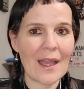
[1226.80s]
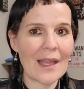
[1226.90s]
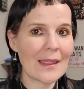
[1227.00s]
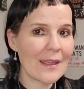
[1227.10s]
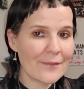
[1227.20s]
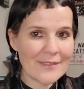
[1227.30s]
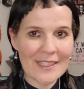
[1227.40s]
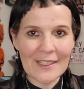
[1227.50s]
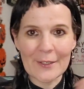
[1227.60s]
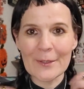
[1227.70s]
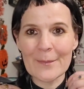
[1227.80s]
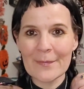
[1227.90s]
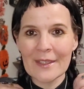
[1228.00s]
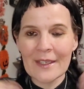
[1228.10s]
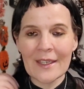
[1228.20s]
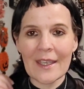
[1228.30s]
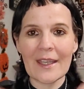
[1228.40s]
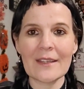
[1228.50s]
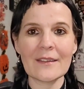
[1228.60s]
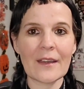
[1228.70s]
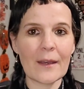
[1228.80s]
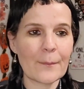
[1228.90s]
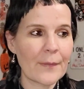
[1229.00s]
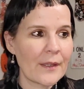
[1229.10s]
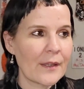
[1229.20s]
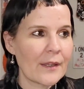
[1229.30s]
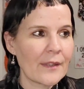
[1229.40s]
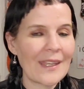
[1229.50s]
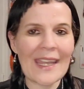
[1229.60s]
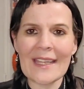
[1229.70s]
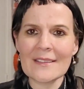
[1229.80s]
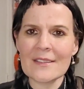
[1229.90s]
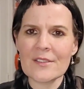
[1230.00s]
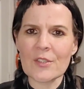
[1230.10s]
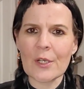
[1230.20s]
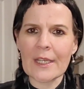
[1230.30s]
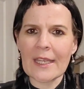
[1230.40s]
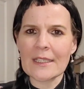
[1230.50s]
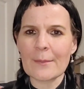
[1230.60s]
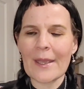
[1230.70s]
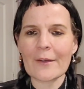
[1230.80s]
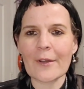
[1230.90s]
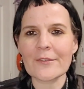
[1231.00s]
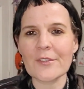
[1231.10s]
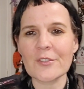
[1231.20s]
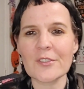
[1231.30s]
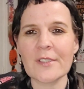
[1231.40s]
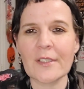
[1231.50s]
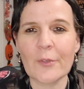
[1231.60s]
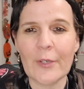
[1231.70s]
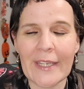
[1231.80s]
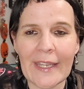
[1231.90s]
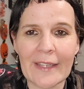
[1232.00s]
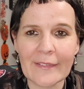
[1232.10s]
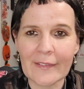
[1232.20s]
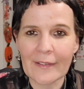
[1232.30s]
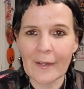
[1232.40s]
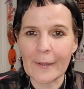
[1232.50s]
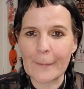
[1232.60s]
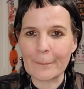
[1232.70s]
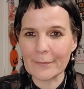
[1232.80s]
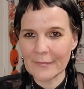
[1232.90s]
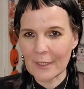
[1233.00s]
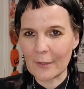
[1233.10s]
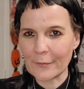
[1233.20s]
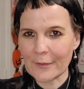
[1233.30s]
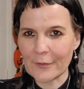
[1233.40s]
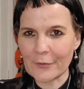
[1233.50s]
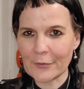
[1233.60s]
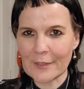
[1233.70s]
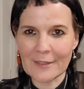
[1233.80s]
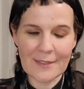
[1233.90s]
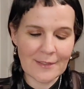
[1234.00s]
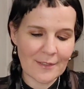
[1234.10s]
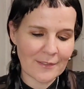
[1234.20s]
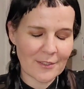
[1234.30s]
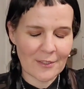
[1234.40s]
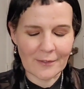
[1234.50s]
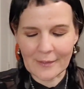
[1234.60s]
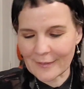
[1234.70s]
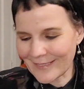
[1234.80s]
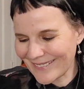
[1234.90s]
I love Tigger. And Hand is talking in the background, so just ignore Hand. You know, the dude that sits on the shoulder.